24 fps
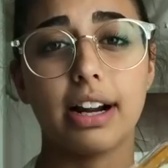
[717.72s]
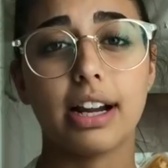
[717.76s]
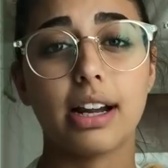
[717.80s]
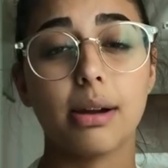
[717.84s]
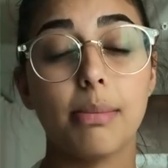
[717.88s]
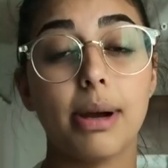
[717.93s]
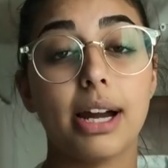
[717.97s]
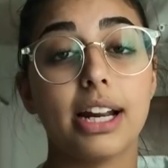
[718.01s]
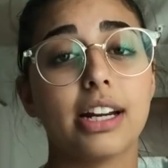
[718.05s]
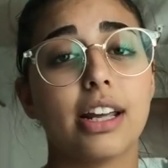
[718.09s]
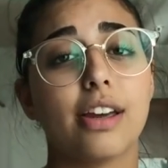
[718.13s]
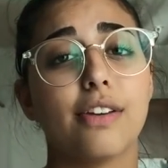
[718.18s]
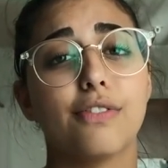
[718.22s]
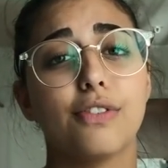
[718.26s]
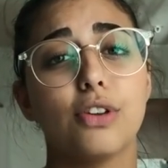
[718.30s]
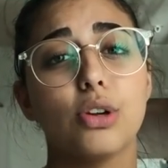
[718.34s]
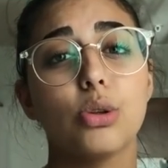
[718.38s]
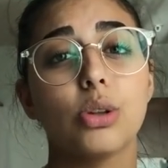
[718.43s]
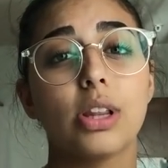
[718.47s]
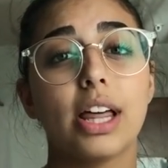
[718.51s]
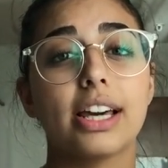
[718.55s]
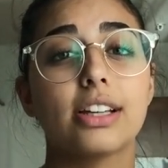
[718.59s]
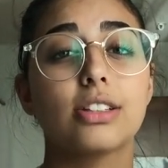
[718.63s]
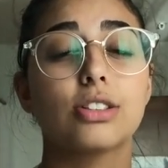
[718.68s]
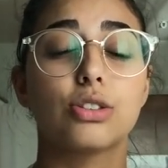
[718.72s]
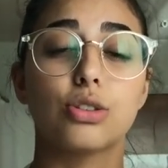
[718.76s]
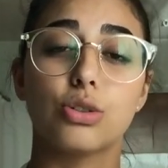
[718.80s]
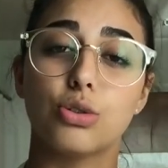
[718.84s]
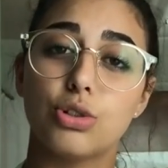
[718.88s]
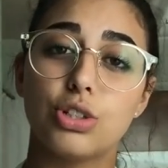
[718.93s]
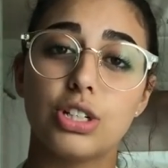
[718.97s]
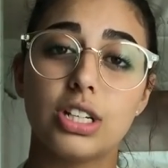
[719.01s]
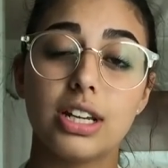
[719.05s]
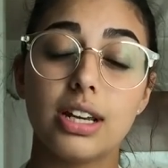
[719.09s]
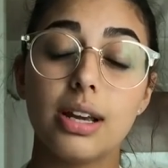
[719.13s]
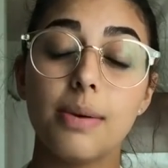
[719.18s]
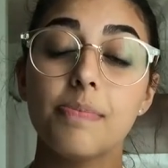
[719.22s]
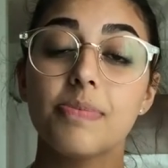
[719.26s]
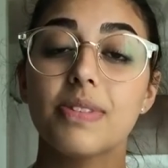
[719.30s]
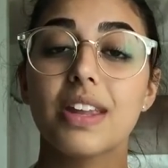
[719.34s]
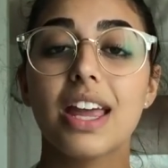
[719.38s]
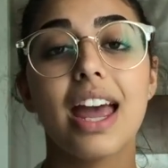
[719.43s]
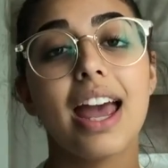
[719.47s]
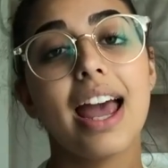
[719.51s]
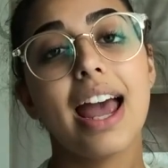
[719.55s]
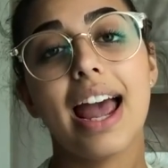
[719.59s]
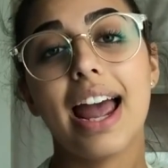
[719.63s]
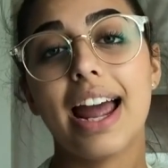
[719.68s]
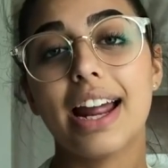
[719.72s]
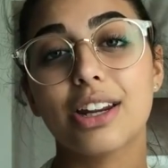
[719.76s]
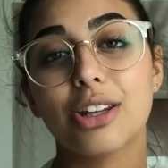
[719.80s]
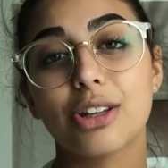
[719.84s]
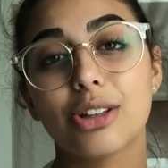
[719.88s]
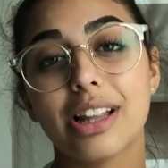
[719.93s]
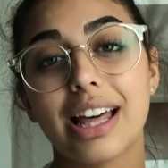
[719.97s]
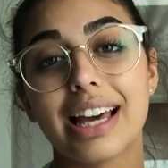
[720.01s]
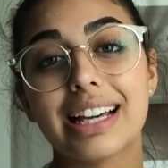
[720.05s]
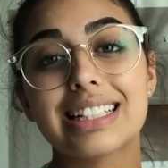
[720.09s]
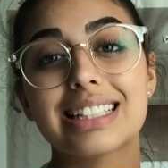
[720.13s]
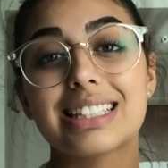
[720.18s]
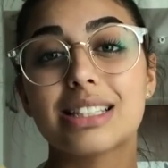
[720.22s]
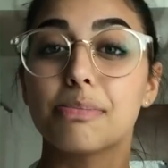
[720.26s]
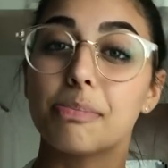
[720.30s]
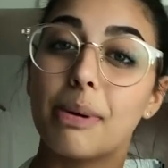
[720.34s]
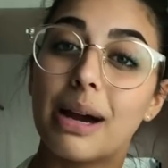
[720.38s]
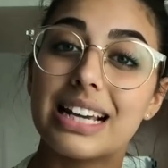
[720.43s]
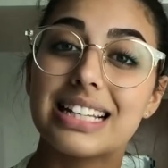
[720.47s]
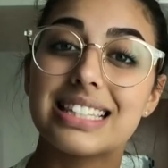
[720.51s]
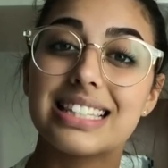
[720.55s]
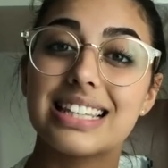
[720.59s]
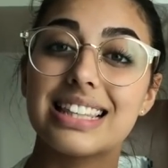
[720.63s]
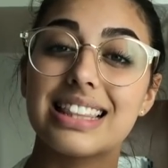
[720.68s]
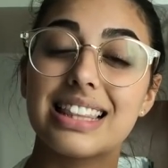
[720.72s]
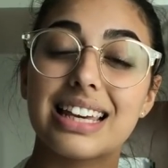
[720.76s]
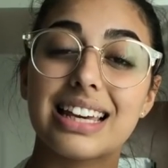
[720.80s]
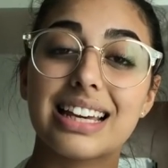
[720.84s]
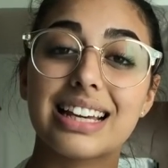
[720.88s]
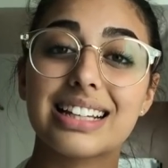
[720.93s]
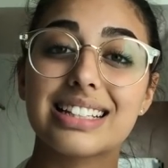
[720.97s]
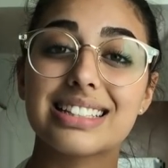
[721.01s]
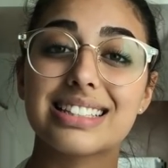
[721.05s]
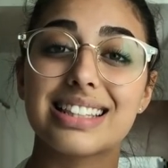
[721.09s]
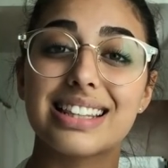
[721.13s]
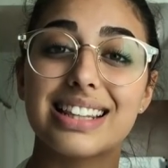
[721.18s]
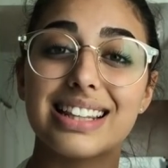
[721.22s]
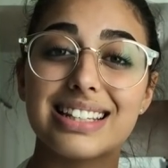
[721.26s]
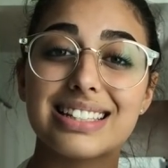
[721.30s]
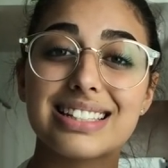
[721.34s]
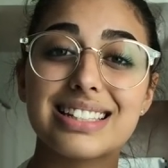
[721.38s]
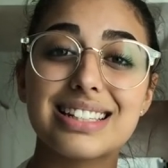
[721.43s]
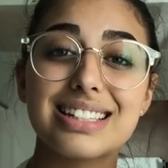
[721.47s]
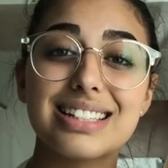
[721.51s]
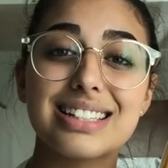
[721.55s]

I recommend if you like sushi and you like spicy things, this